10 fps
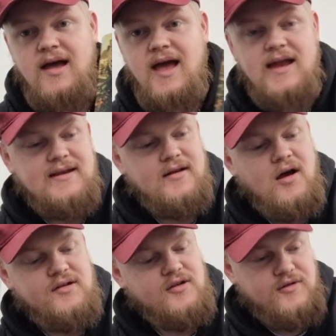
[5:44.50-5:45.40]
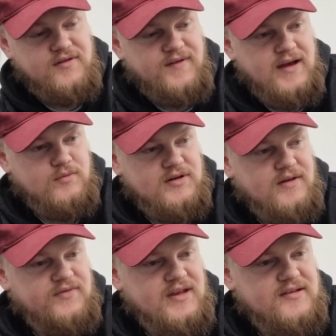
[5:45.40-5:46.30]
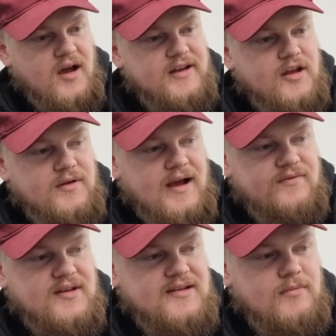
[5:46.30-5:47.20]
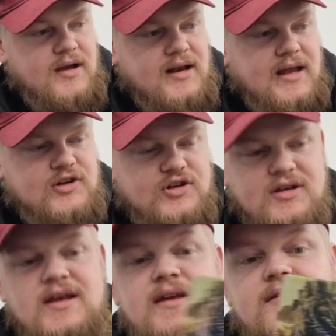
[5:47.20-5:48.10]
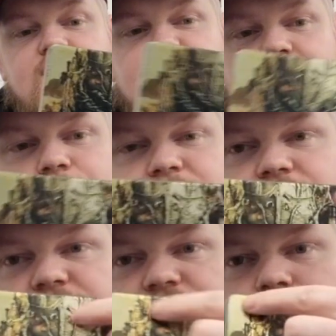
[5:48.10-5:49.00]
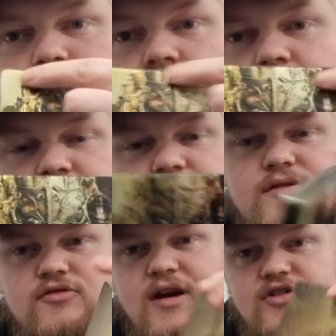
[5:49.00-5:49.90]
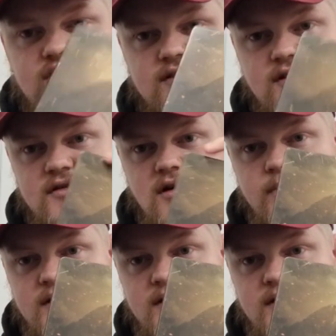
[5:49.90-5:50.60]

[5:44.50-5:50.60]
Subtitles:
Any Dark Souls fan would love this. I don't have this in my collection. It's a shame there is some marks and scratches at the top of